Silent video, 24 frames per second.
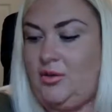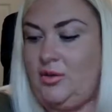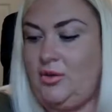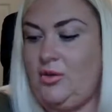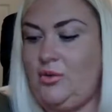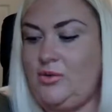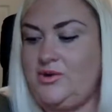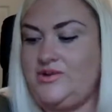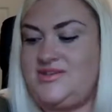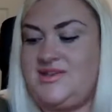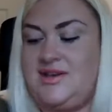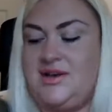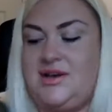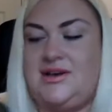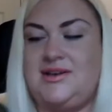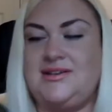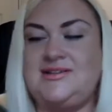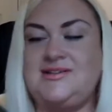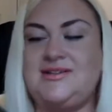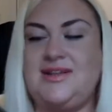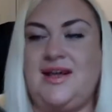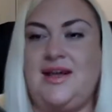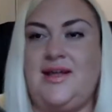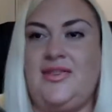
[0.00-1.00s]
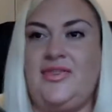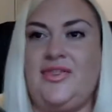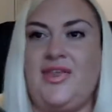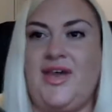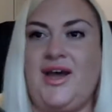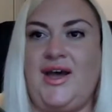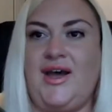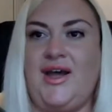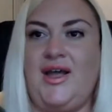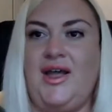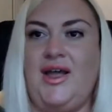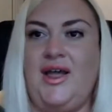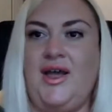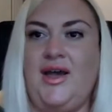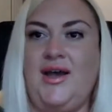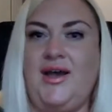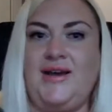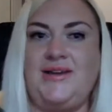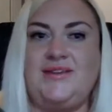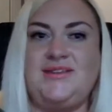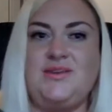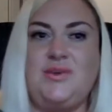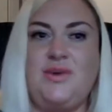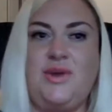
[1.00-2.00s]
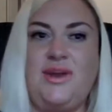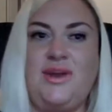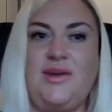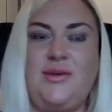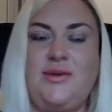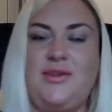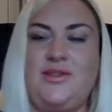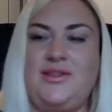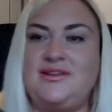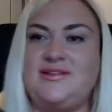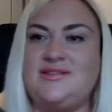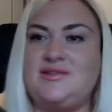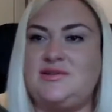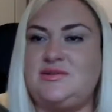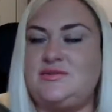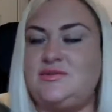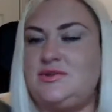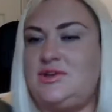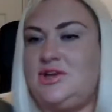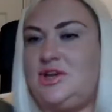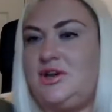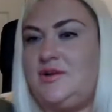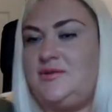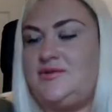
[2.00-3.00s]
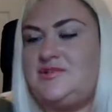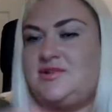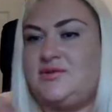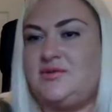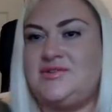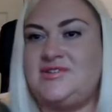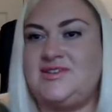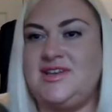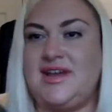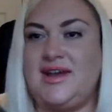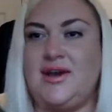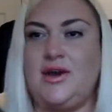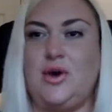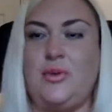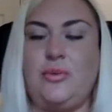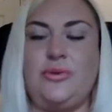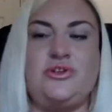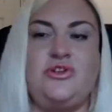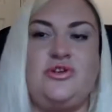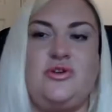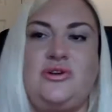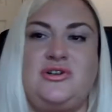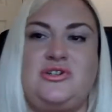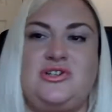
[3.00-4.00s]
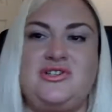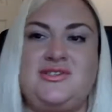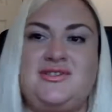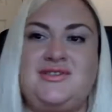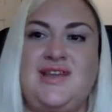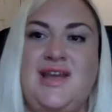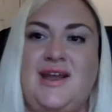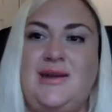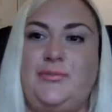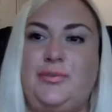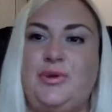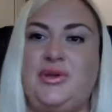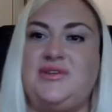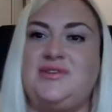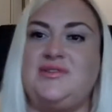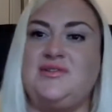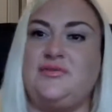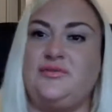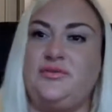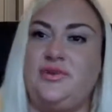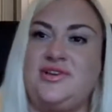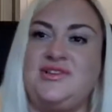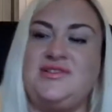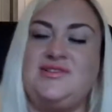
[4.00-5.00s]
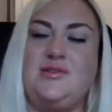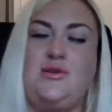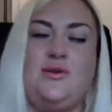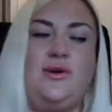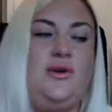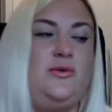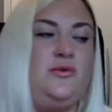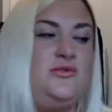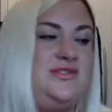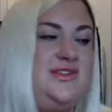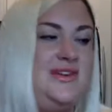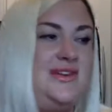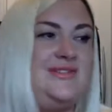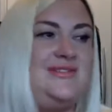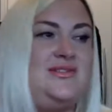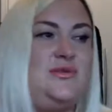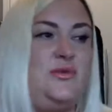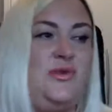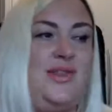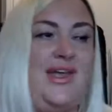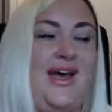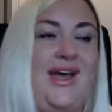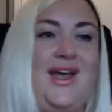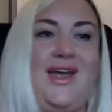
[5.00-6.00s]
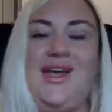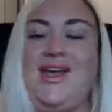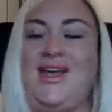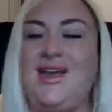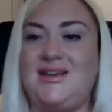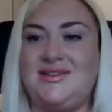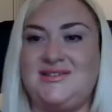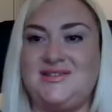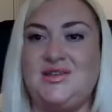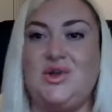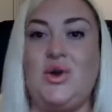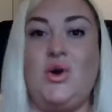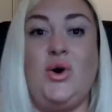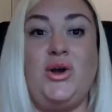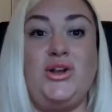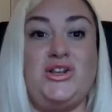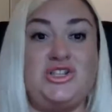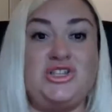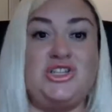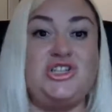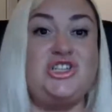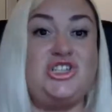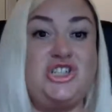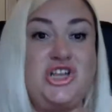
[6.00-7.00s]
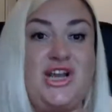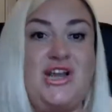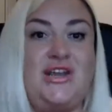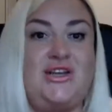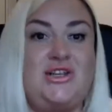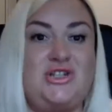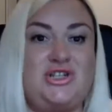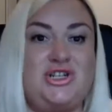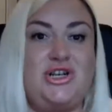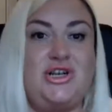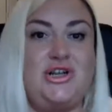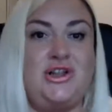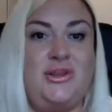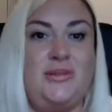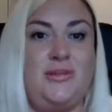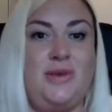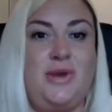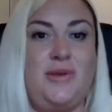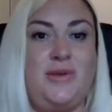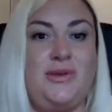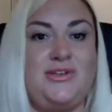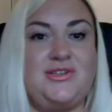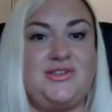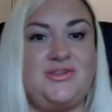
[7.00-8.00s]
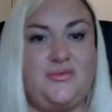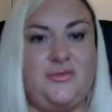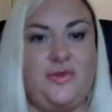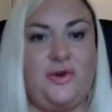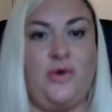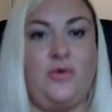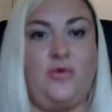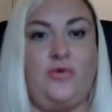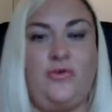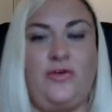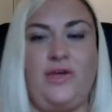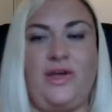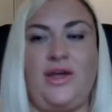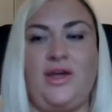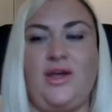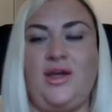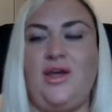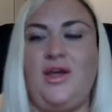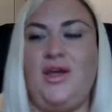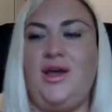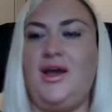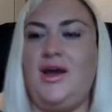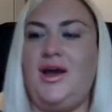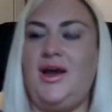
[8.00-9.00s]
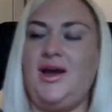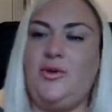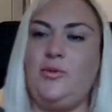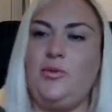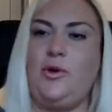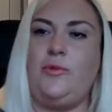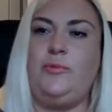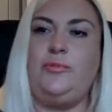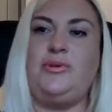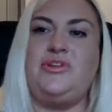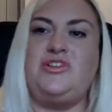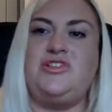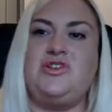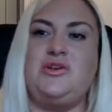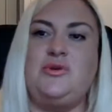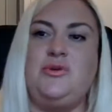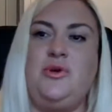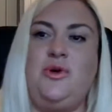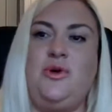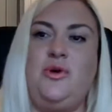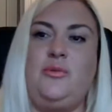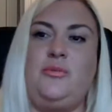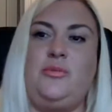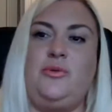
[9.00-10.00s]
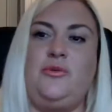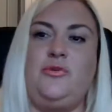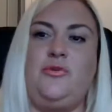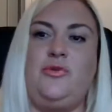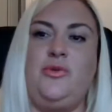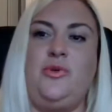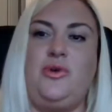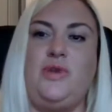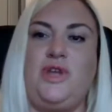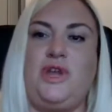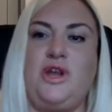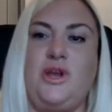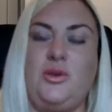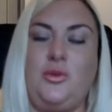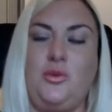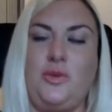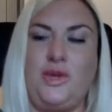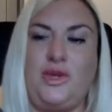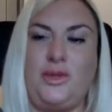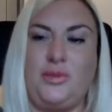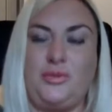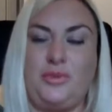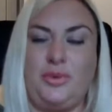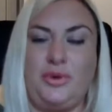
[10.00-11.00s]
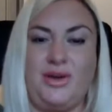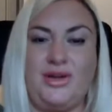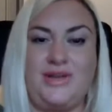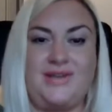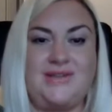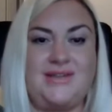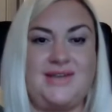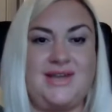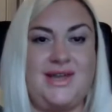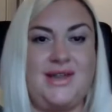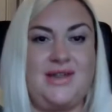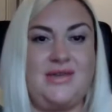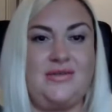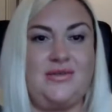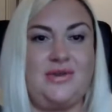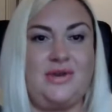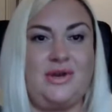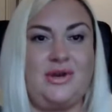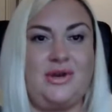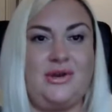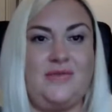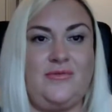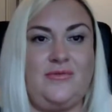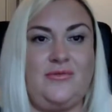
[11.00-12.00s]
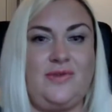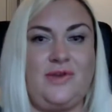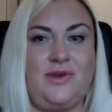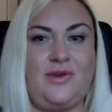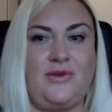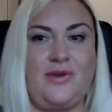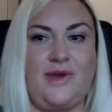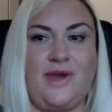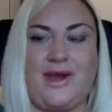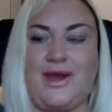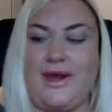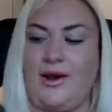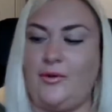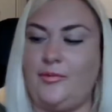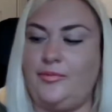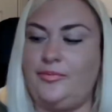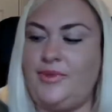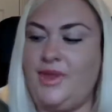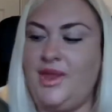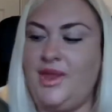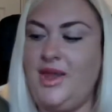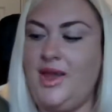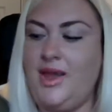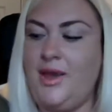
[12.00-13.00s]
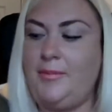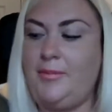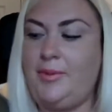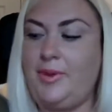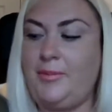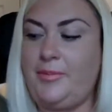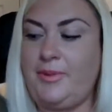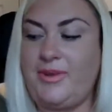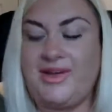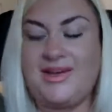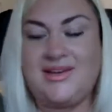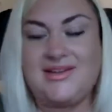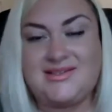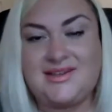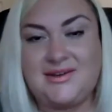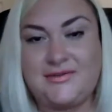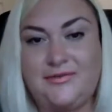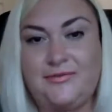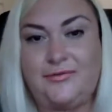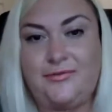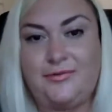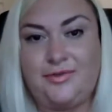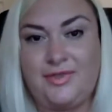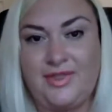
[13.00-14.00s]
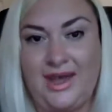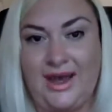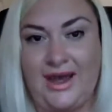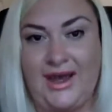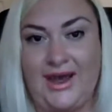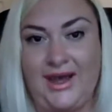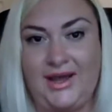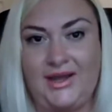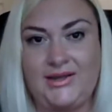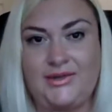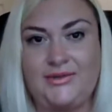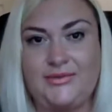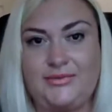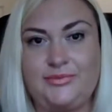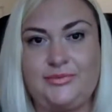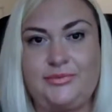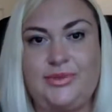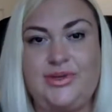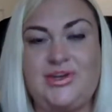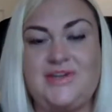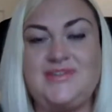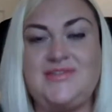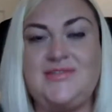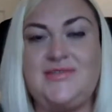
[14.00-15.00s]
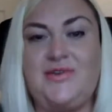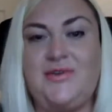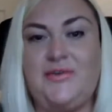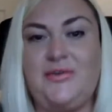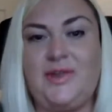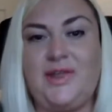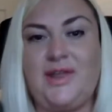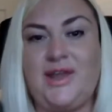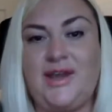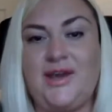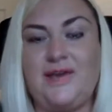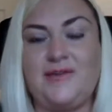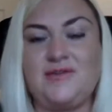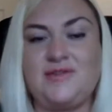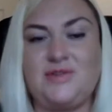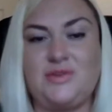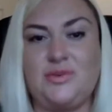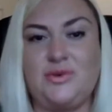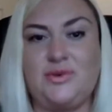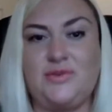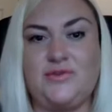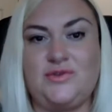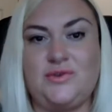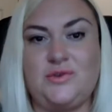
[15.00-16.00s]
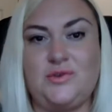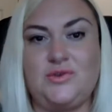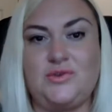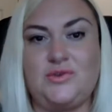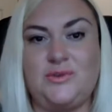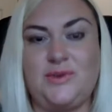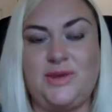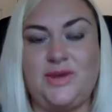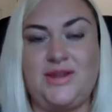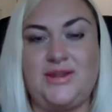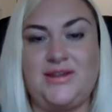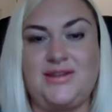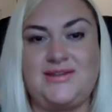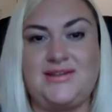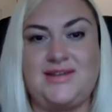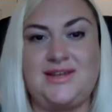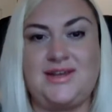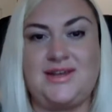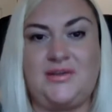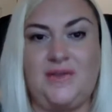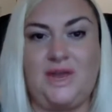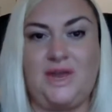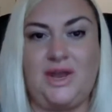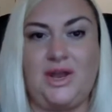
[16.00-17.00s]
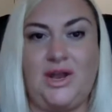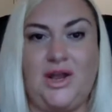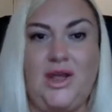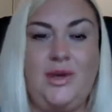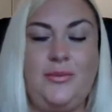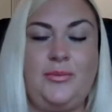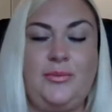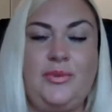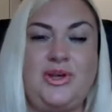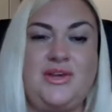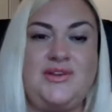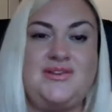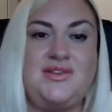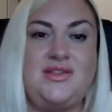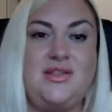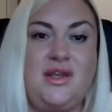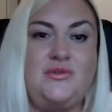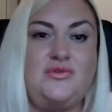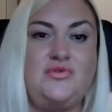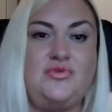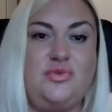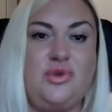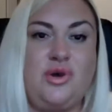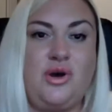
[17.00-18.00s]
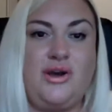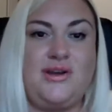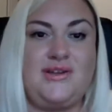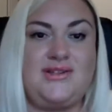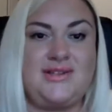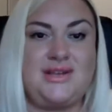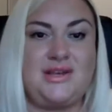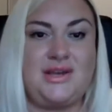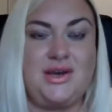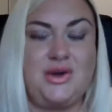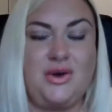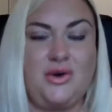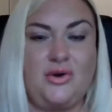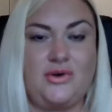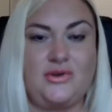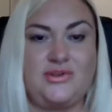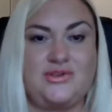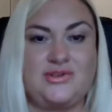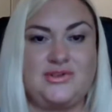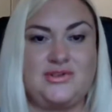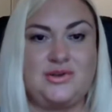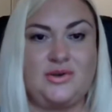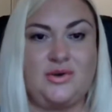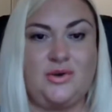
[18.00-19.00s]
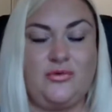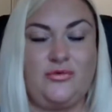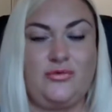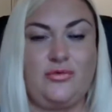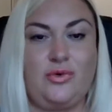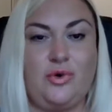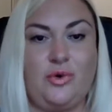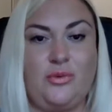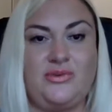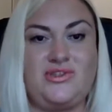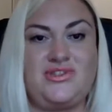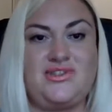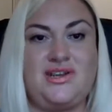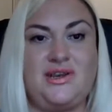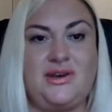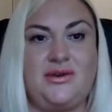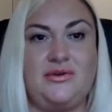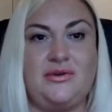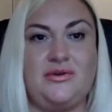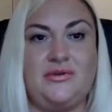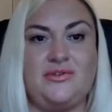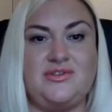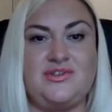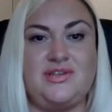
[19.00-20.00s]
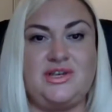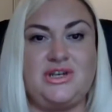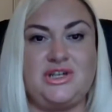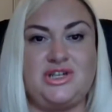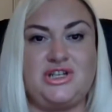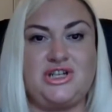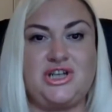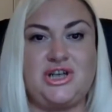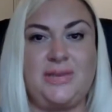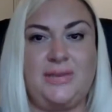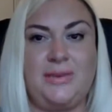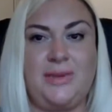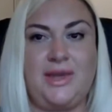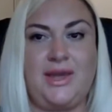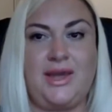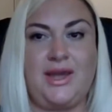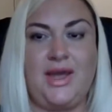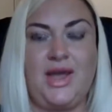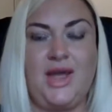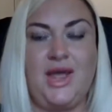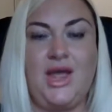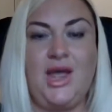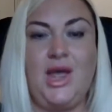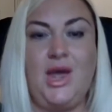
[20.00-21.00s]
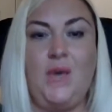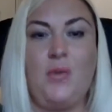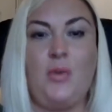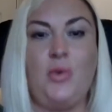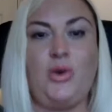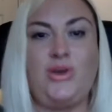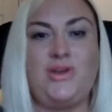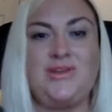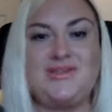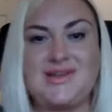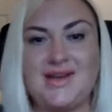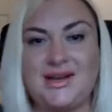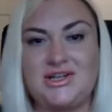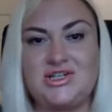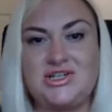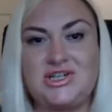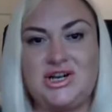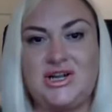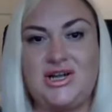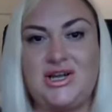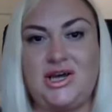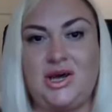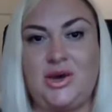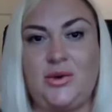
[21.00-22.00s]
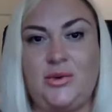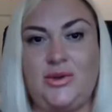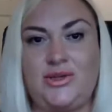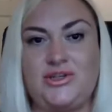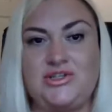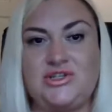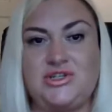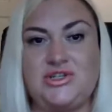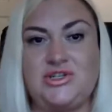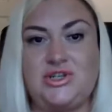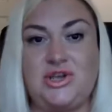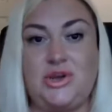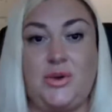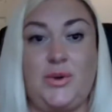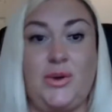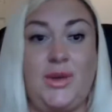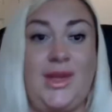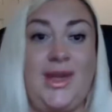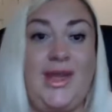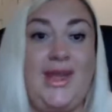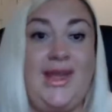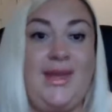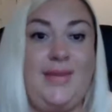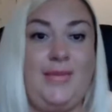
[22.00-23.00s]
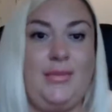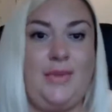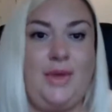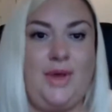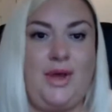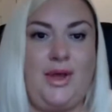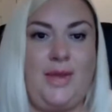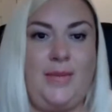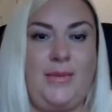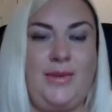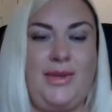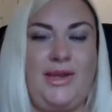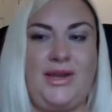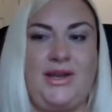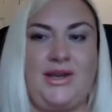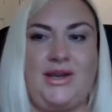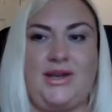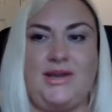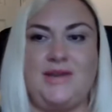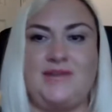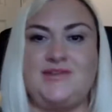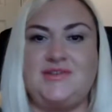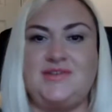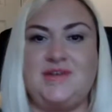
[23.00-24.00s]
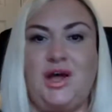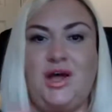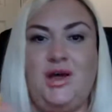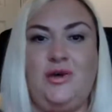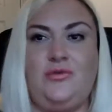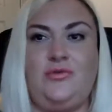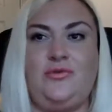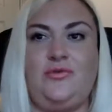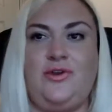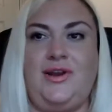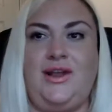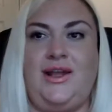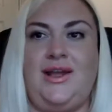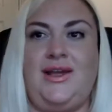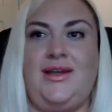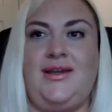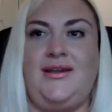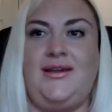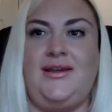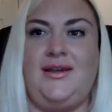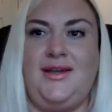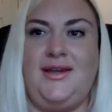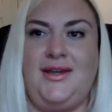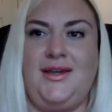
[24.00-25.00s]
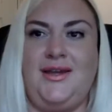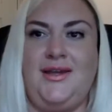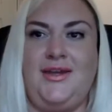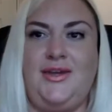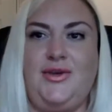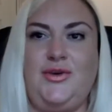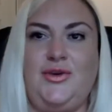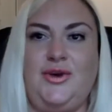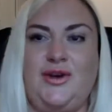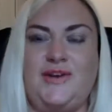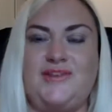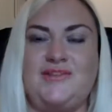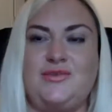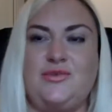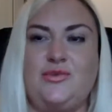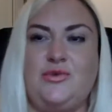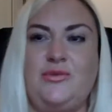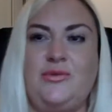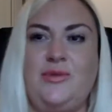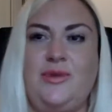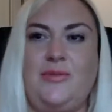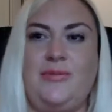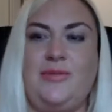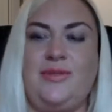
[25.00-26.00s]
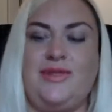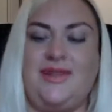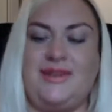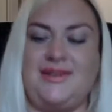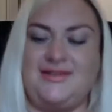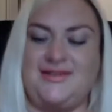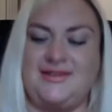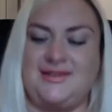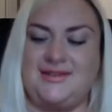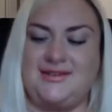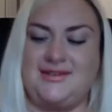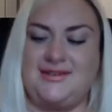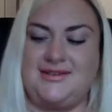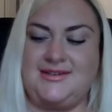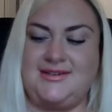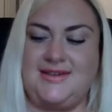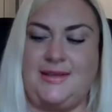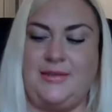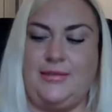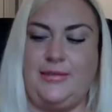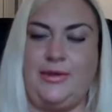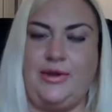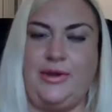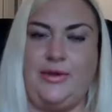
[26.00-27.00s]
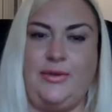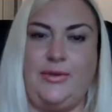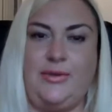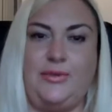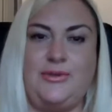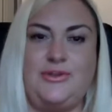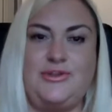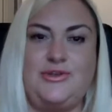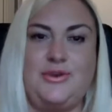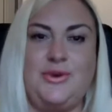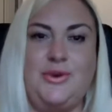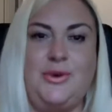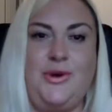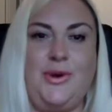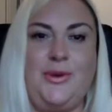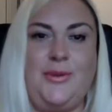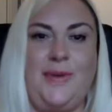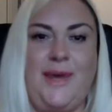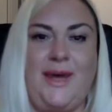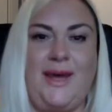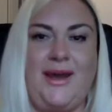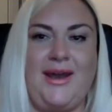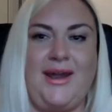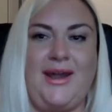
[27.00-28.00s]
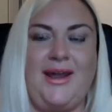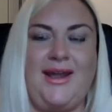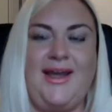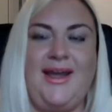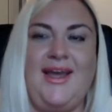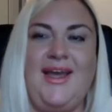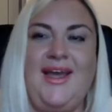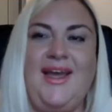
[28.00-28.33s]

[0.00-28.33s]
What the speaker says: always understand that. So anyone that's, you know, sort of saying arbitrage is dead because of restock or this or that, it's not. It's just changing at the moment. It's evolving. And it won't be too long before, you know, we can put it together and figure it out. But because of that, because of everything else that we've talked about this evening, because of those rising costs of raw materials and shipping, what it's actually going to do, in my opinion, so hopefully you guys will remember this in December when we talk about it,